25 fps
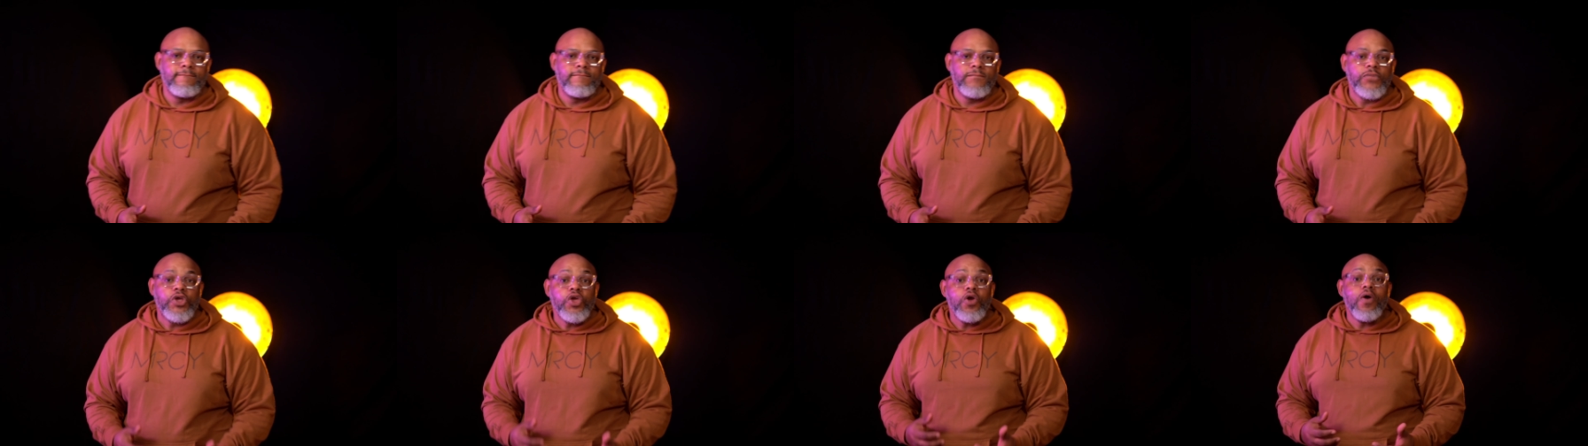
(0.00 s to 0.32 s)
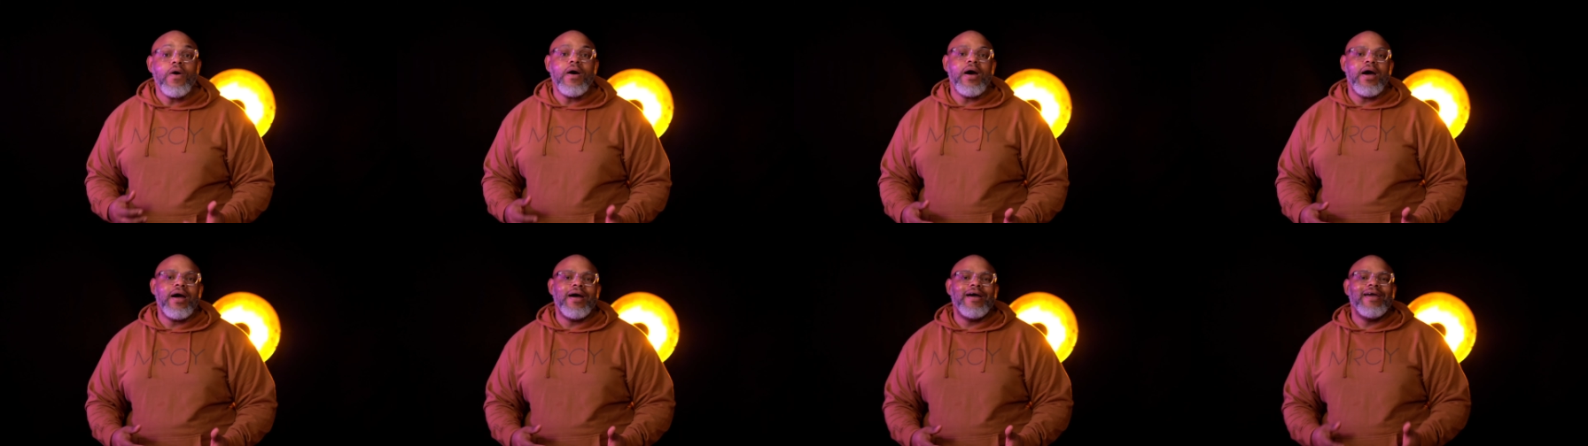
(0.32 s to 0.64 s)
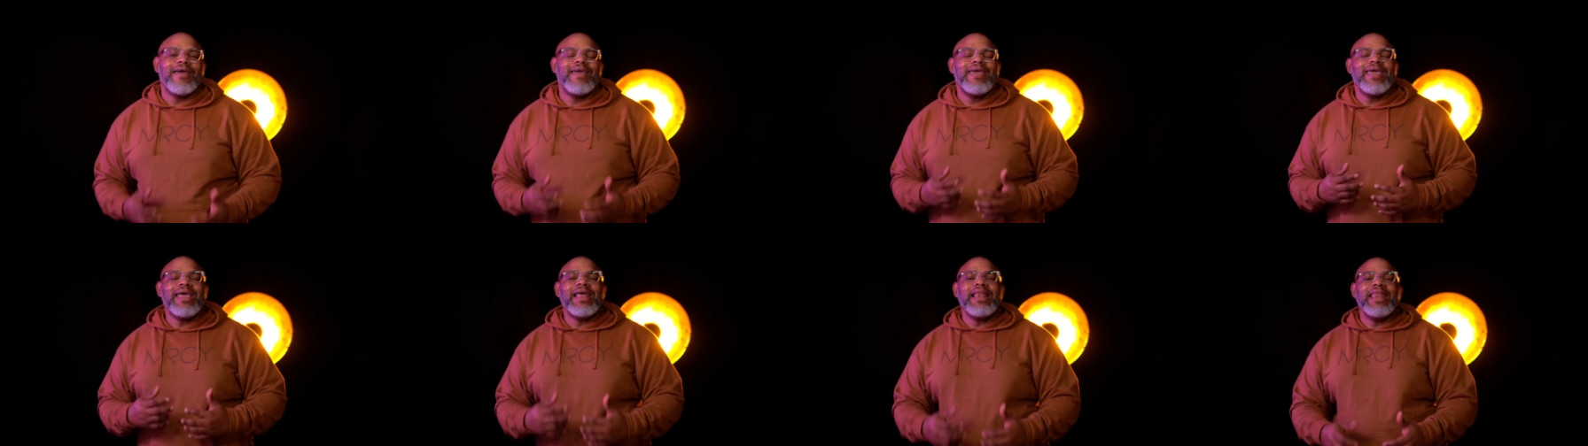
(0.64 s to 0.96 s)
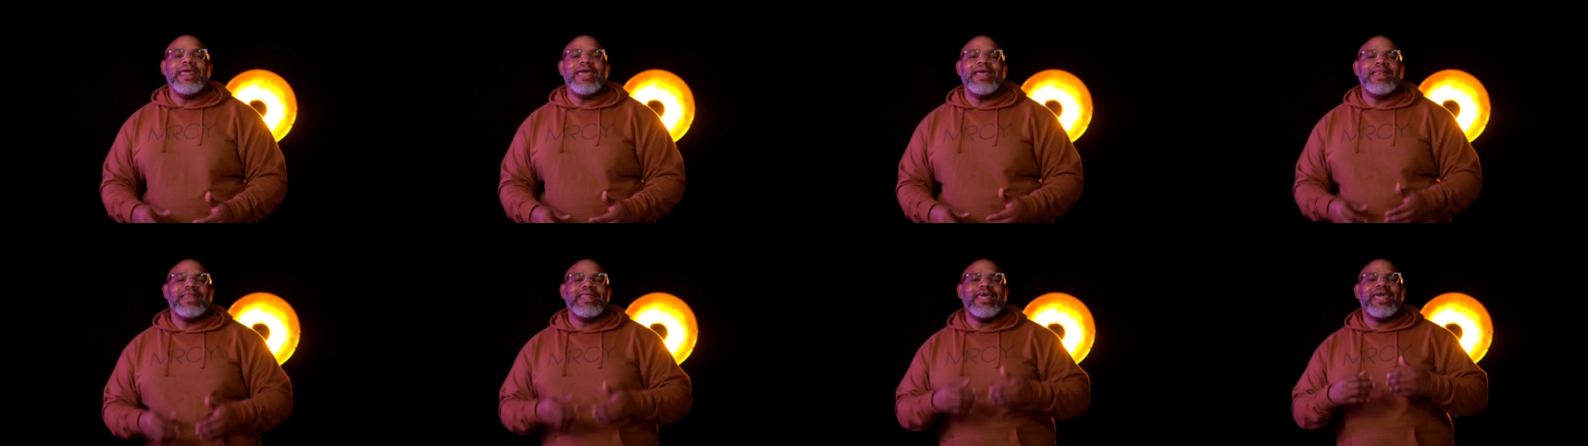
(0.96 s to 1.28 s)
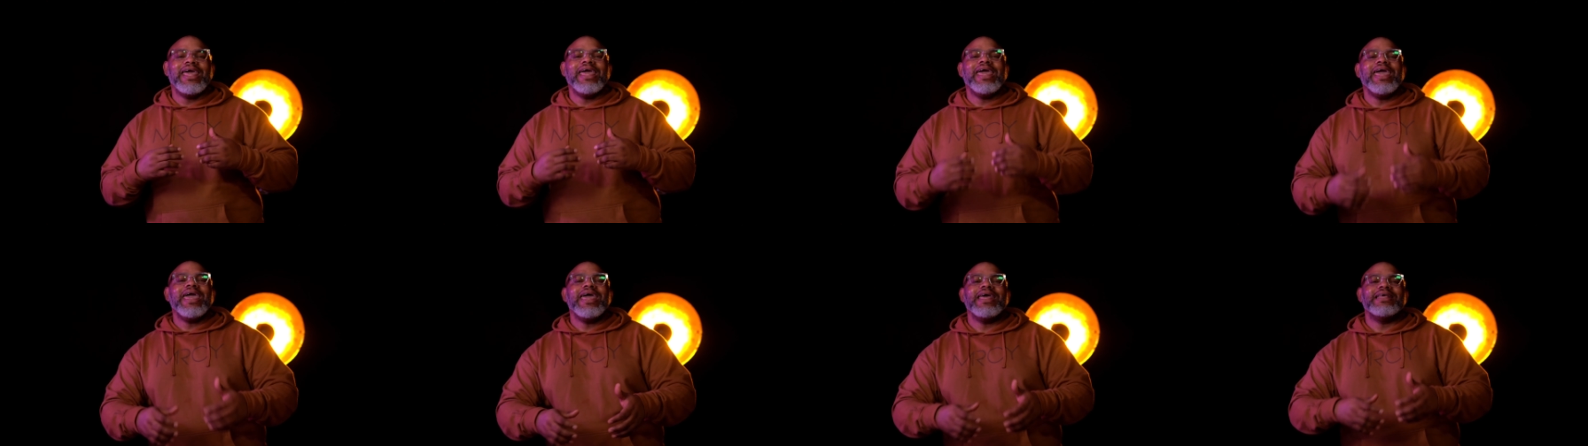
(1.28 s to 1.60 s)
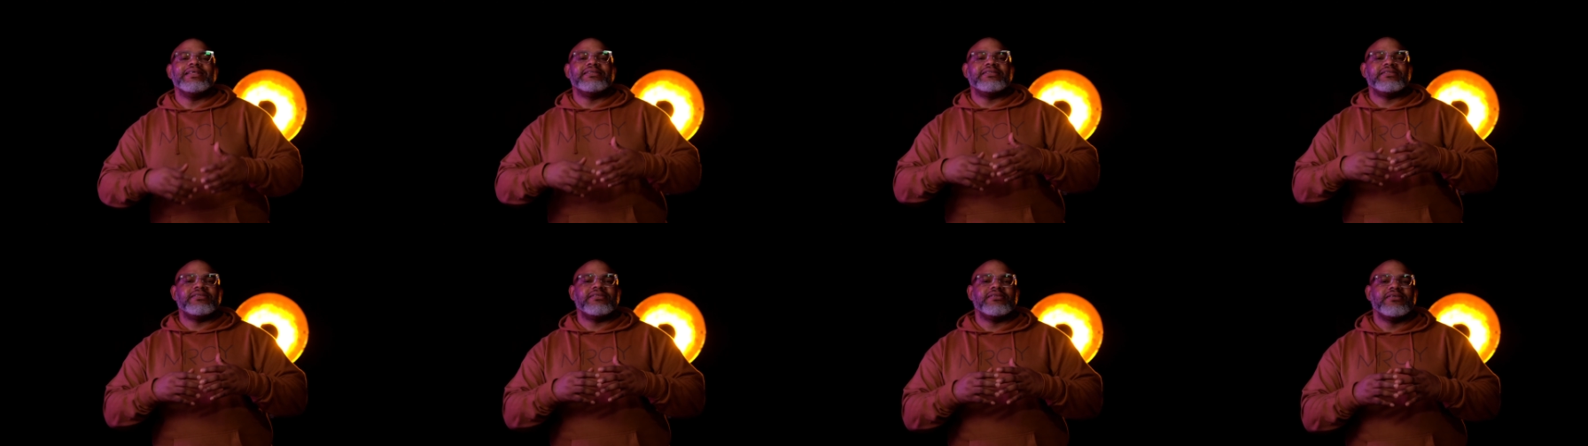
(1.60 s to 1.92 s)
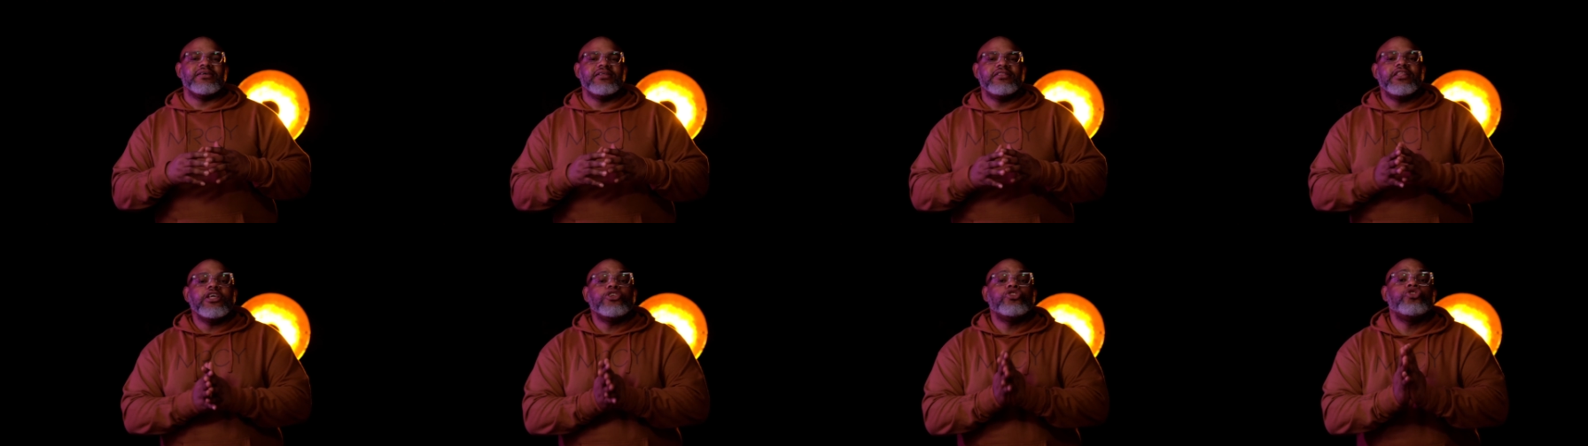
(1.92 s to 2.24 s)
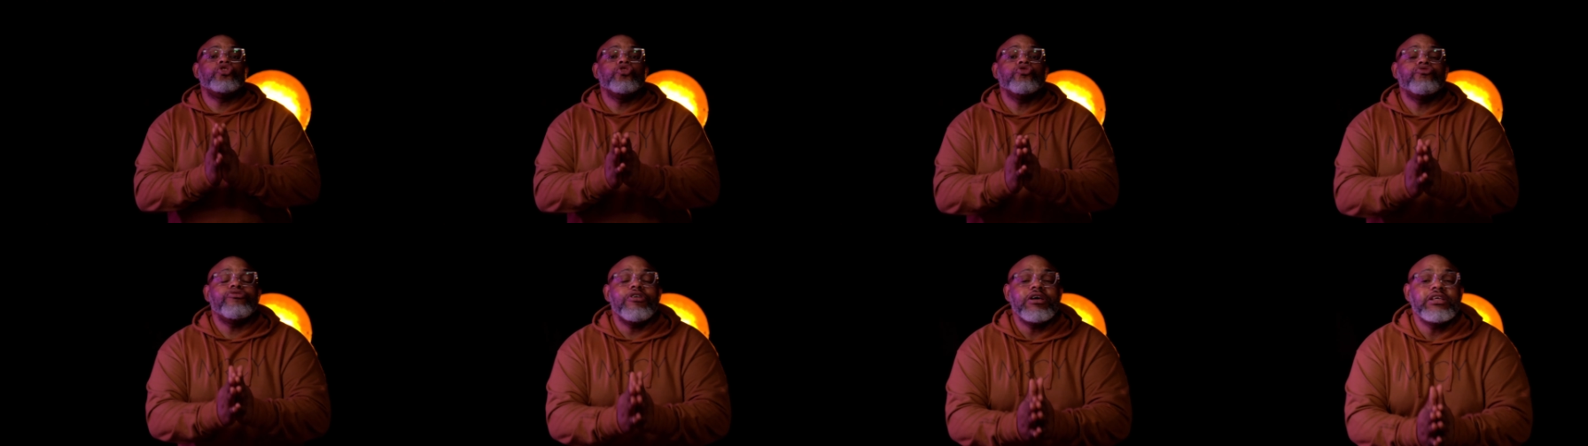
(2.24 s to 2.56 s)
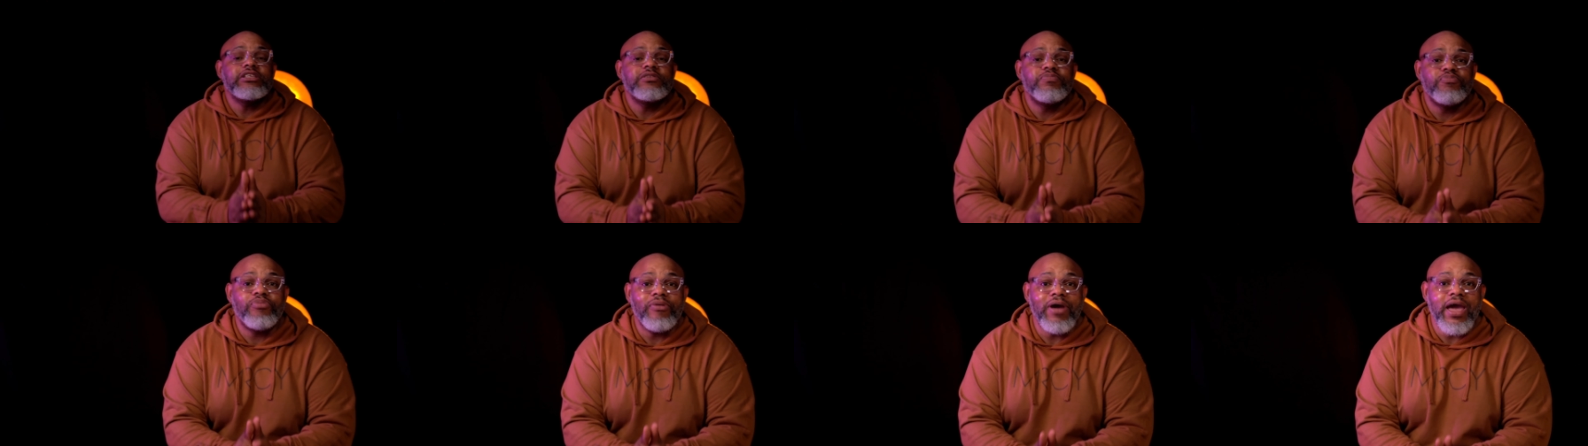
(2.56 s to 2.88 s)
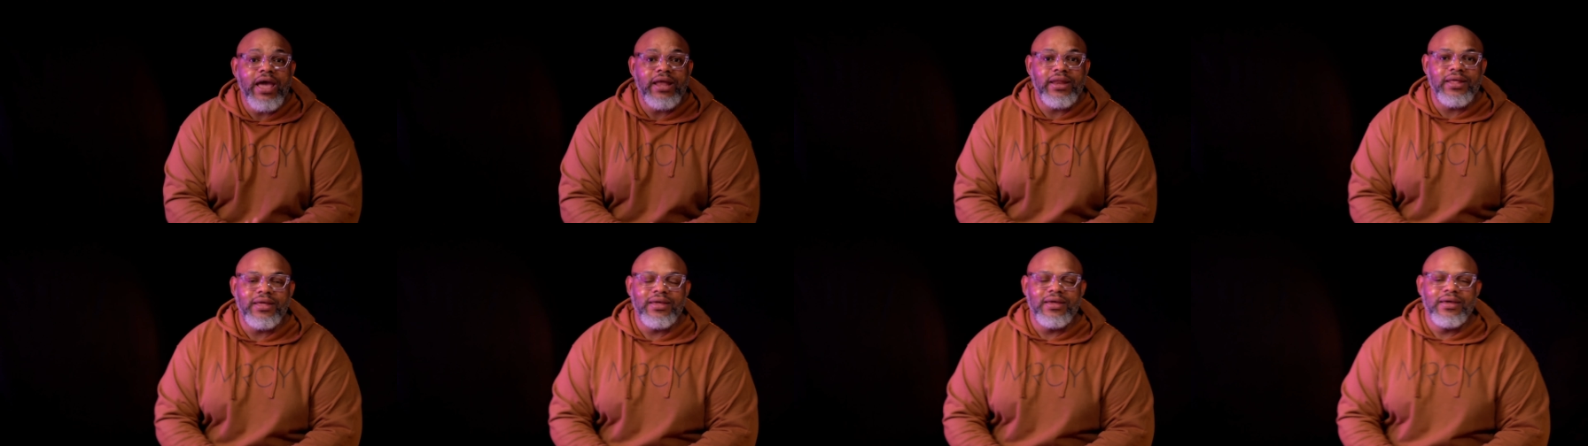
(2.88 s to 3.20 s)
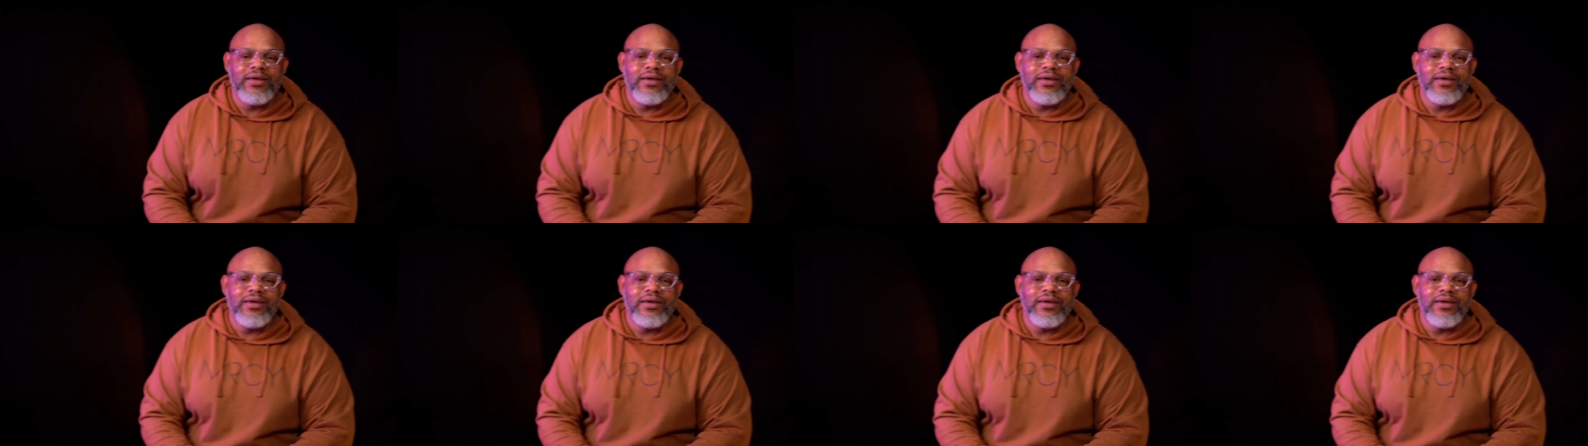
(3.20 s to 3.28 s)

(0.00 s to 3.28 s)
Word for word: You are. Healing is the children's bread.